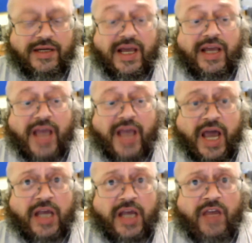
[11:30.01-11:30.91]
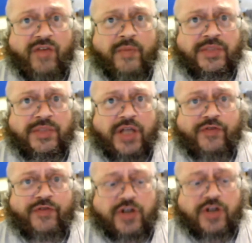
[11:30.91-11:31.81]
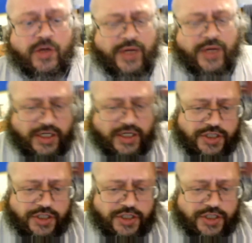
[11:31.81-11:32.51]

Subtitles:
yeah, give them self-determination.